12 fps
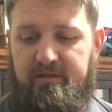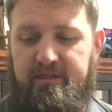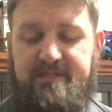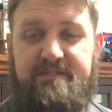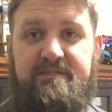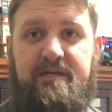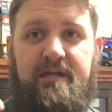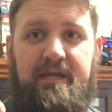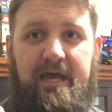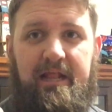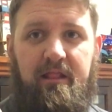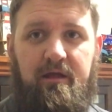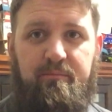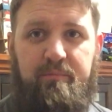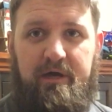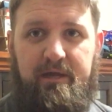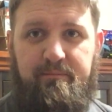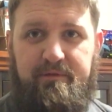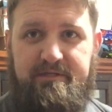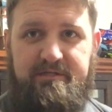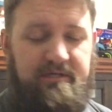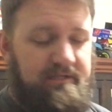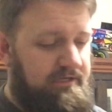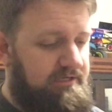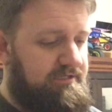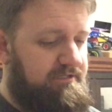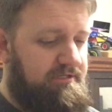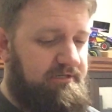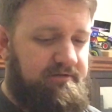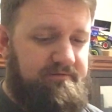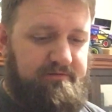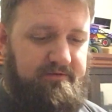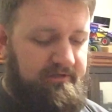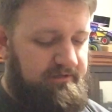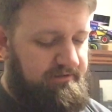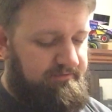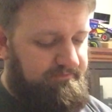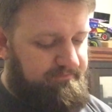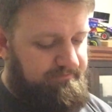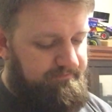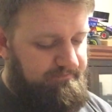This is not a catalog pipe. That's the other thing I should tell you. Well,